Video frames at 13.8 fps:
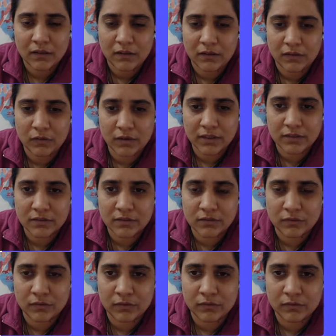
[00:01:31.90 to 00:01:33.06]
Okay,
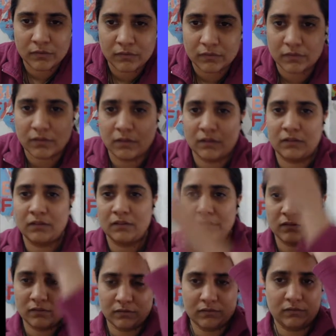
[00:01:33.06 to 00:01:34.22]
so uh,
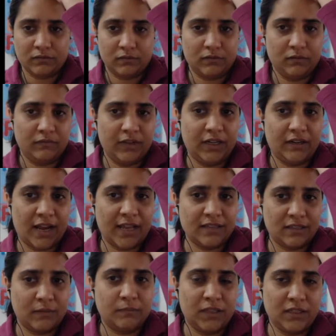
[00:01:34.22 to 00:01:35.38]
we'll try
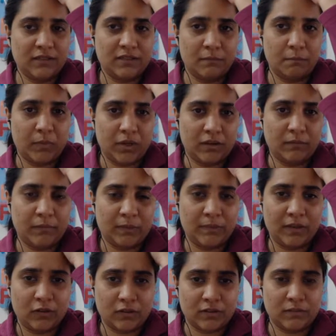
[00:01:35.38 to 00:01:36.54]
something simpler, maybe
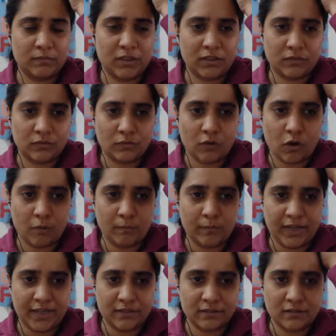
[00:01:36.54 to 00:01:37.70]
not something so
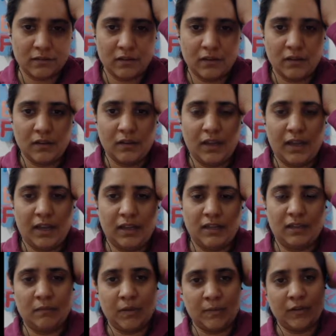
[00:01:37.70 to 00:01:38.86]
complex. And
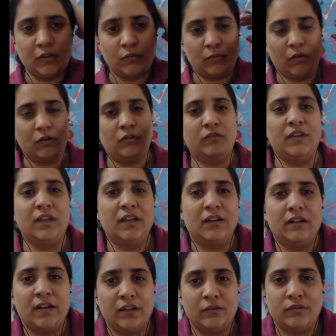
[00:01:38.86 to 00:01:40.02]
then maybe tomorrow we can
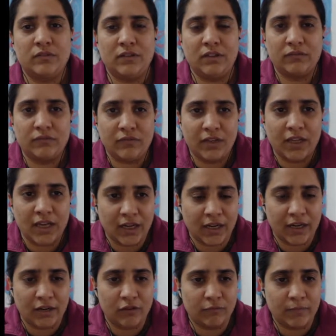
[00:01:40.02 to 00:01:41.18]
try to see if we can
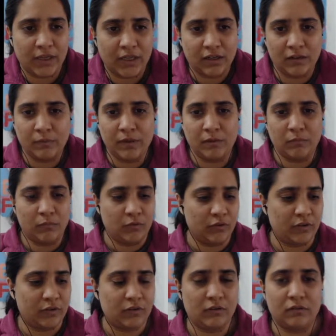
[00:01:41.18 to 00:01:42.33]
kind of make it a bit
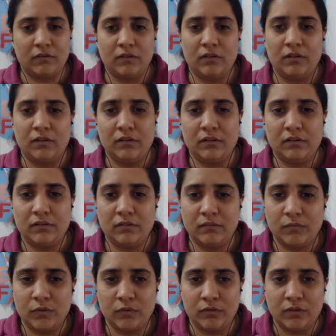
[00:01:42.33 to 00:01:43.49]
uh,
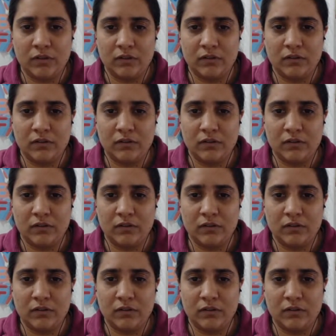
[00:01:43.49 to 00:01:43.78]
more